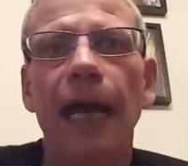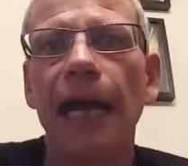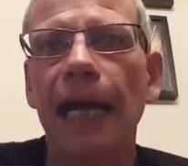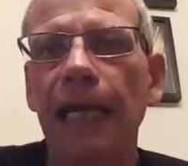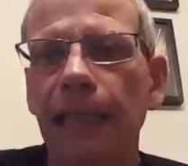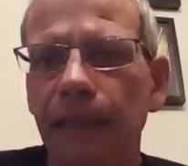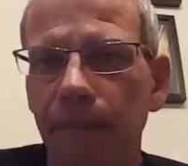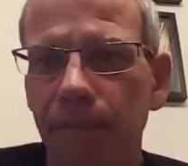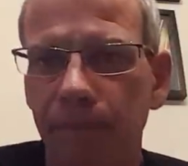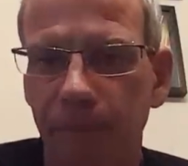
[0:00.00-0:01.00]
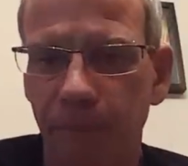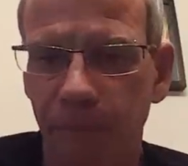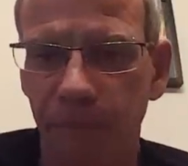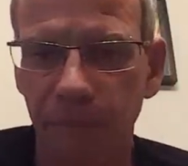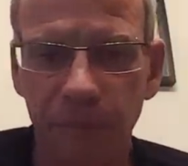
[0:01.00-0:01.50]
and
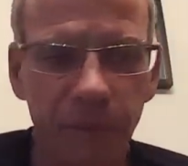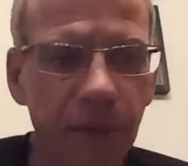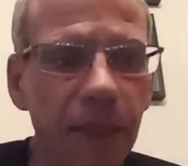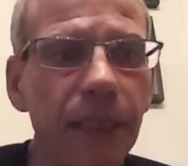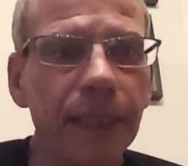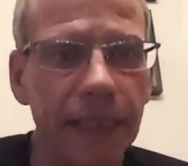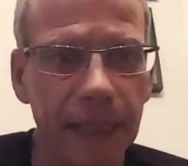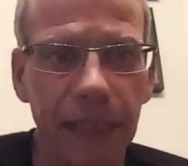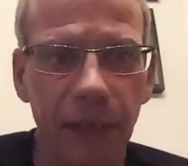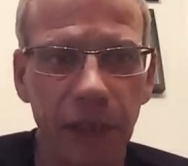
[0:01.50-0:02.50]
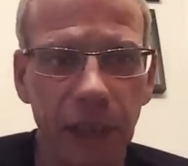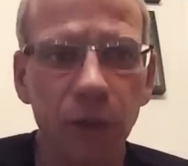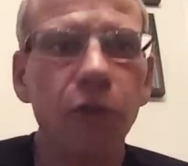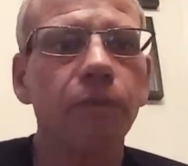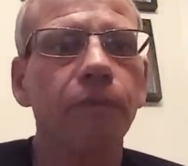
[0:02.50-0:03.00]
there's eight of
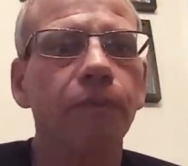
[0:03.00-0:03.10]
those.